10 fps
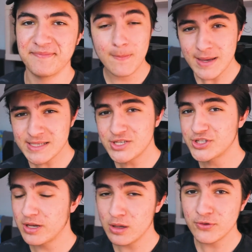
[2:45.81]
I
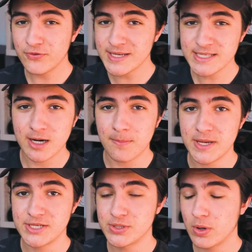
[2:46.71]
messaged a lot of Instagram
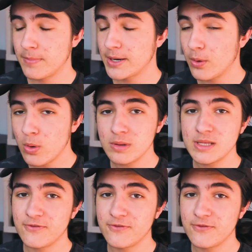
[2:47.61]
pages, but only